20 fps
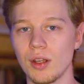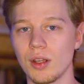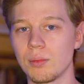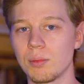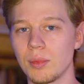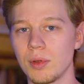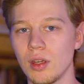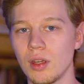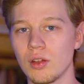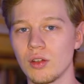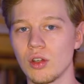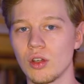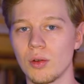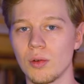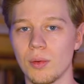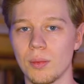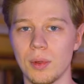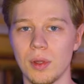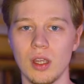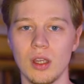ampere
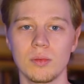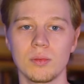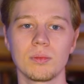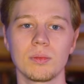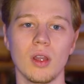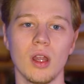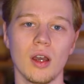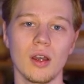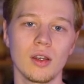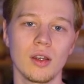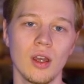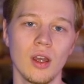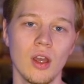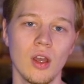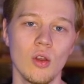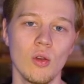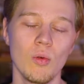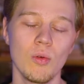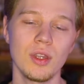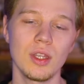European plug
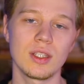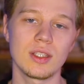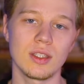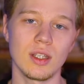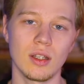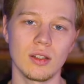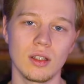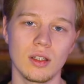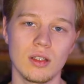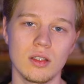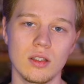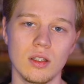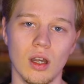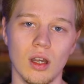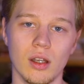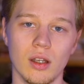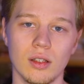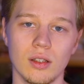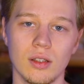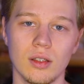with a standard
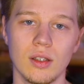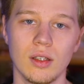socket.